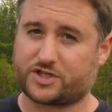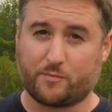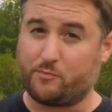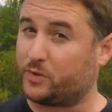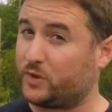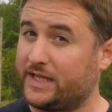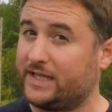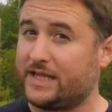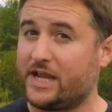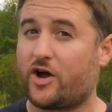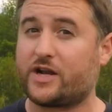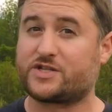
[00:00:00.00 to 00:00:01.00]

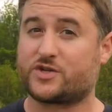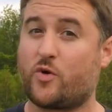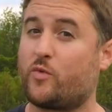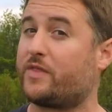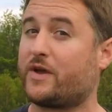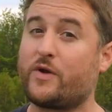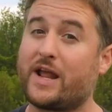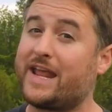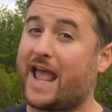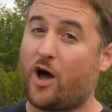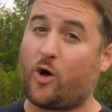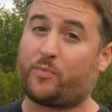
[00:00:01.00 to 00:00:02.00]
completely on its own without any
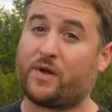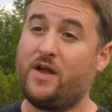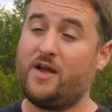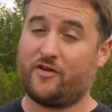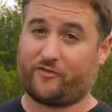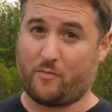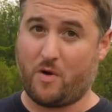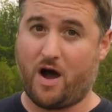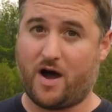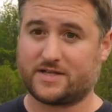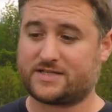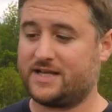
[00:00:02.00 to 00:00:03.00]
help from
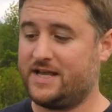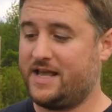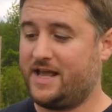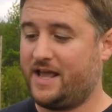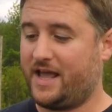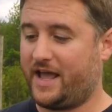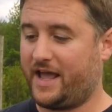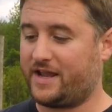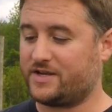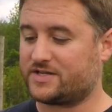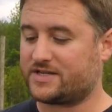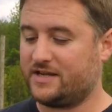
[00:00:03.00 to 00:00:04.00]
us.
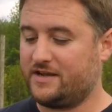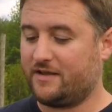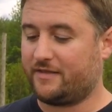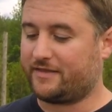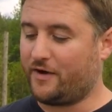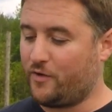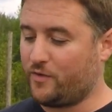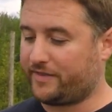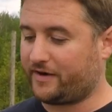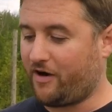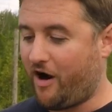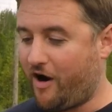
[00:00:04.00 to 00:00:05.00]
And though
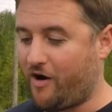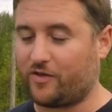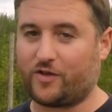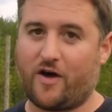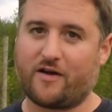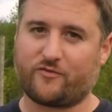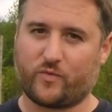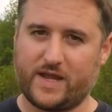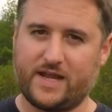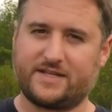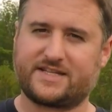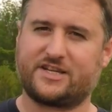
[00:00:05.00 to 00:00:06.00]
there are a lot of
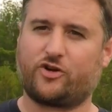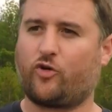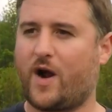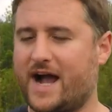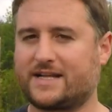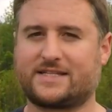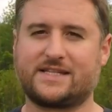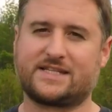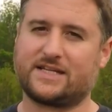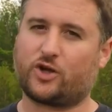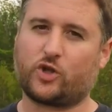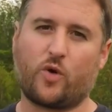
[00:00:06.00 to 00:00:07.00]
weeds and grasses
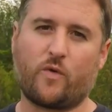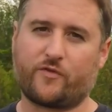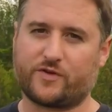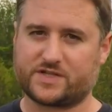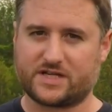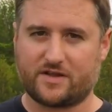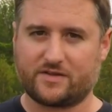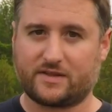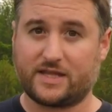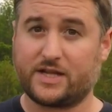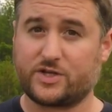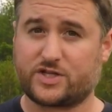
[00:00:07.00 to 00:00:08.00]
and clovers and other
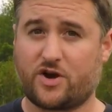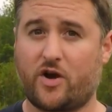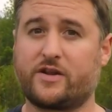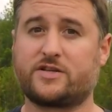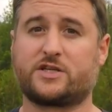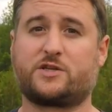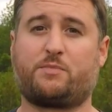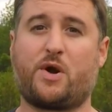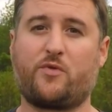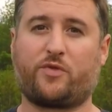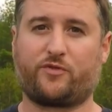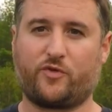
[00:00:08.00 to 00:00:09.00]
things starting to
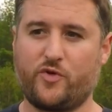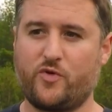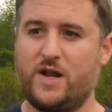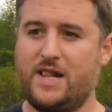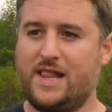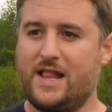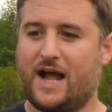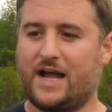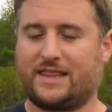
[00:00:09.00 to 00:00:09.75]
sprout through, I